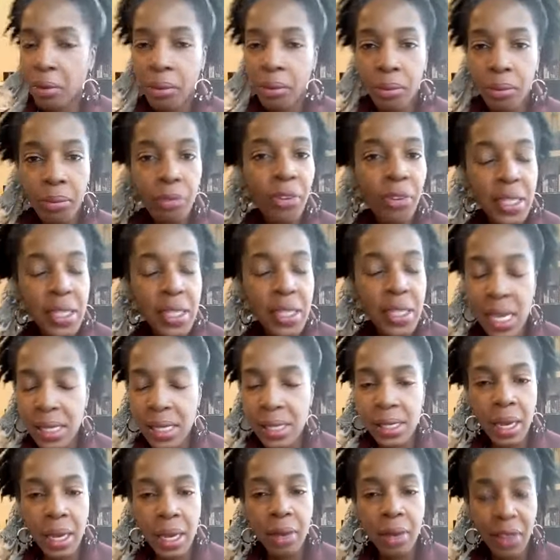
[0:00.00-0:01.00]

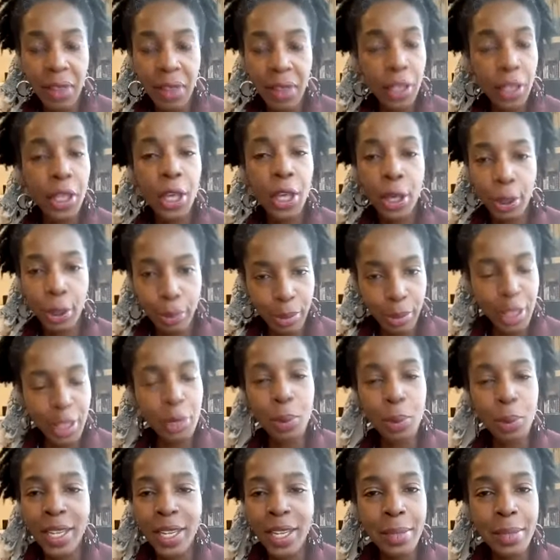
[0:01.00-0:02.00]
Fantastic, thank you. Just
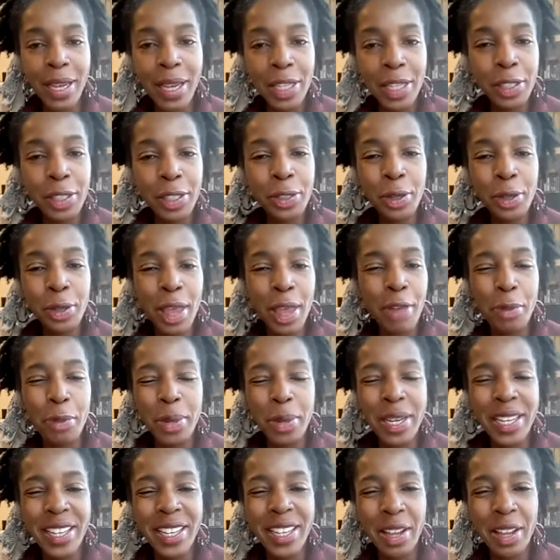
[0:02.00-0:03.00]
wanted to make sure that
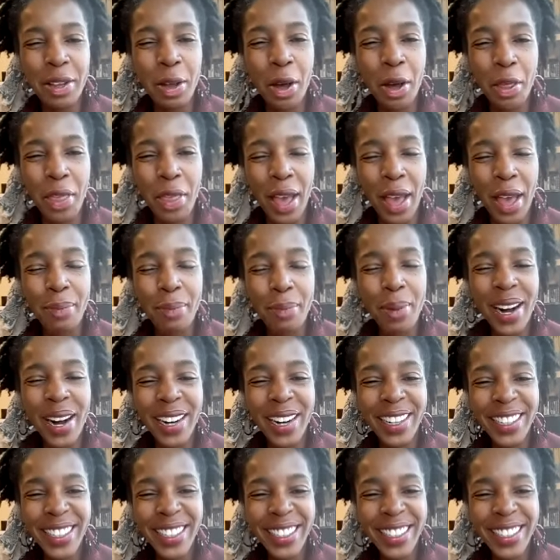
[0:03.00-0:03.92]
everybody got that part.